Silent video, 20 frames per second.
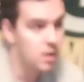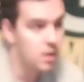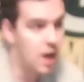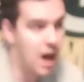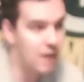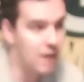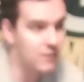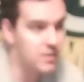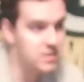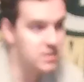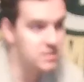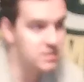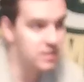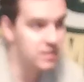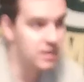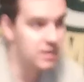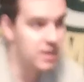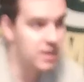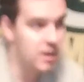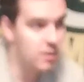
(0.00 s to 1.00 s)

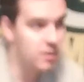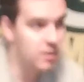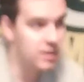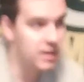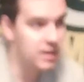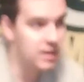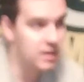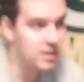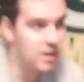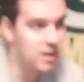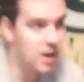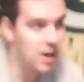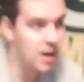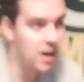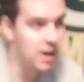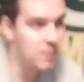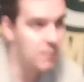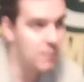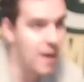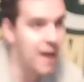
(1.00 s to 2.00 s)
Obviously, they're needed
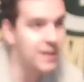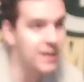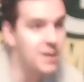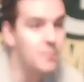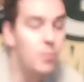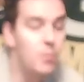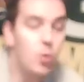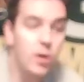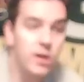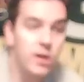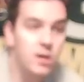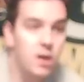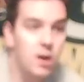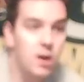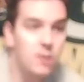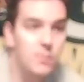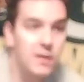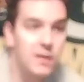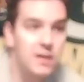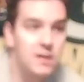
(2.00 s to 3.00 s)
a backup point
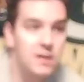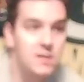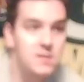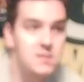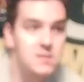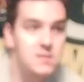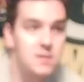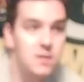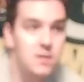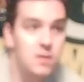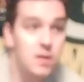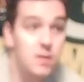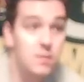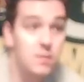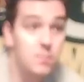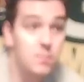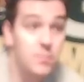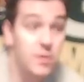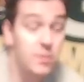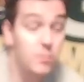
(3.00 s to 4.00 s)
guard because,
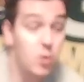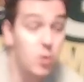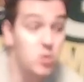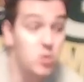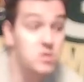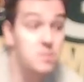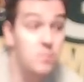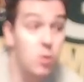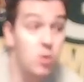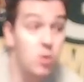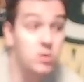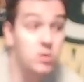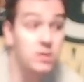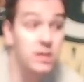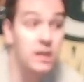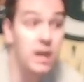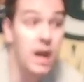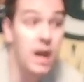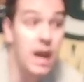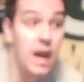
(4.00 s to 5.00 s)
but most
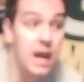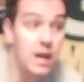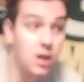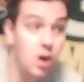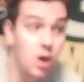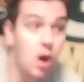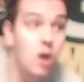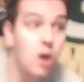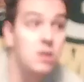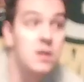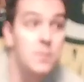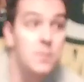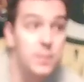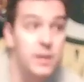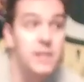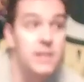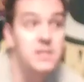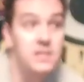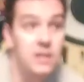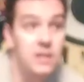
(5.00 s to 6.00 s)
importantly, a guard that
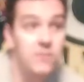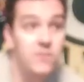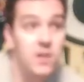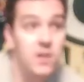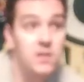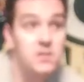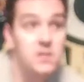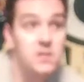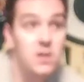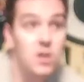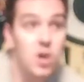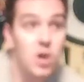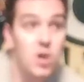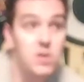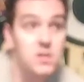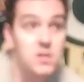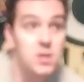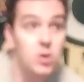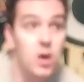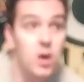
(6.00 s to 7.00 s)
plays defense and
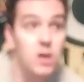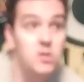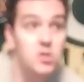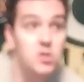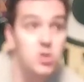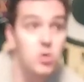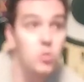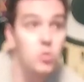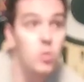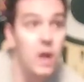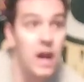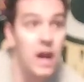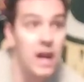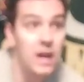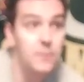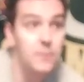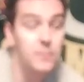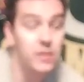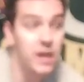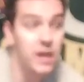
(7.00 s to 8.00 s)
also a
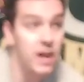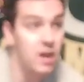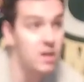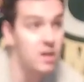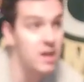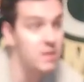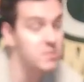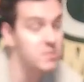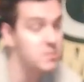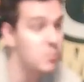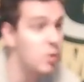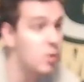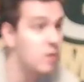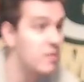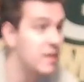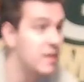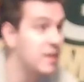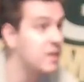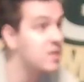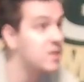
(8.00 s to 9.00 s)
two-way player that's more of
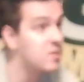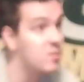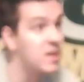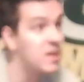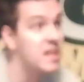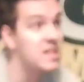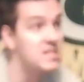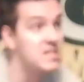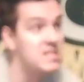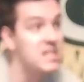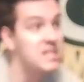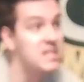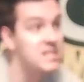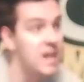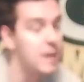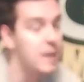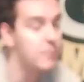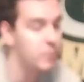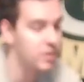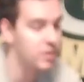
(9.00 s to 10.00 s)
like a 3-and-D
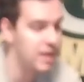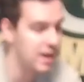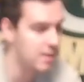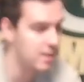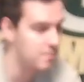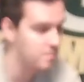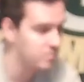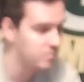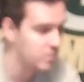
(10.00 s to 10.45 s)
type player.